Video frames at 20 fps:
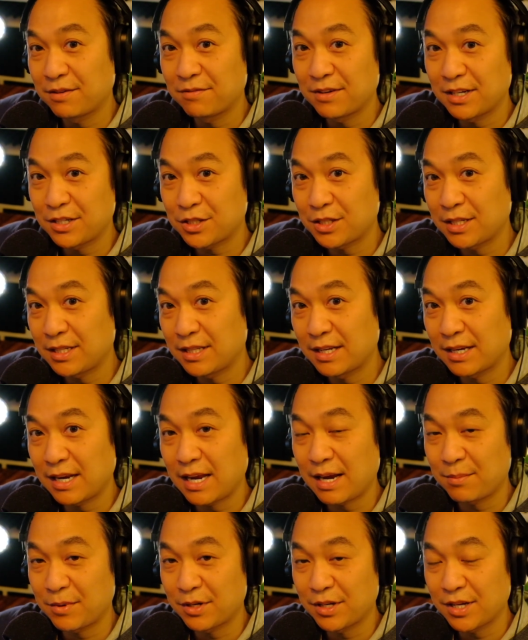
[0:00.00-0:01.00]
eventually the
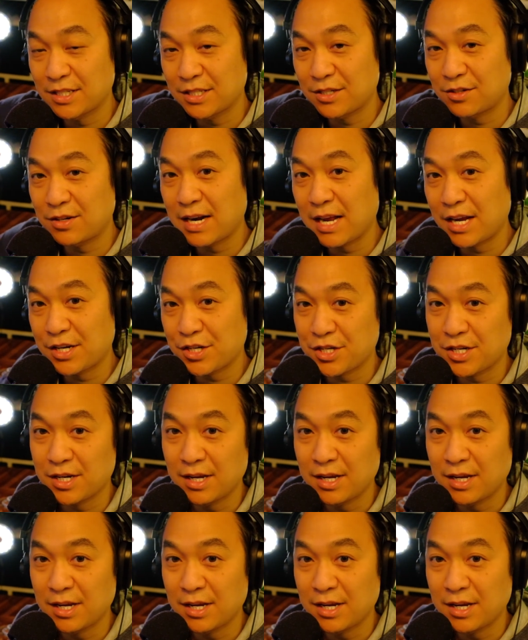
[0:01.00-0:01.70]
camera does crash,